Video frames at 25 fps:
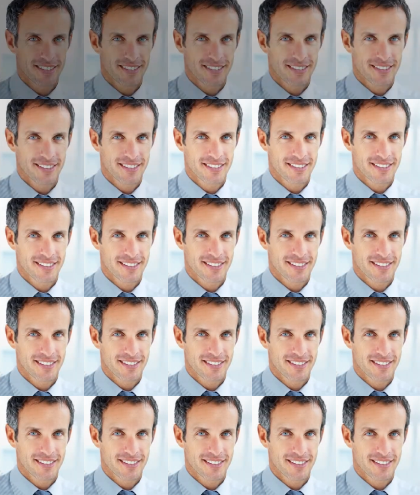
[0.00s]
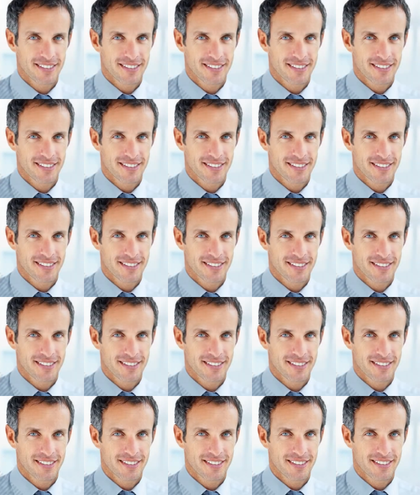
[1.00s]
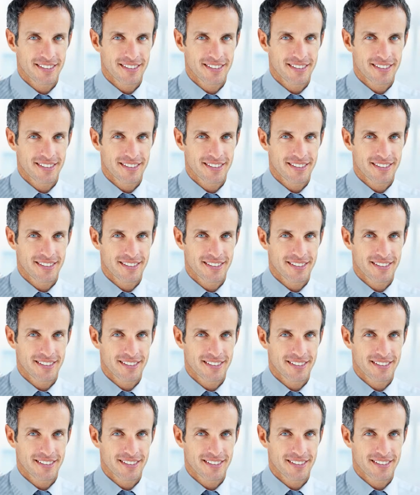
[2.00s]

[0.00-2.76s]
(silence)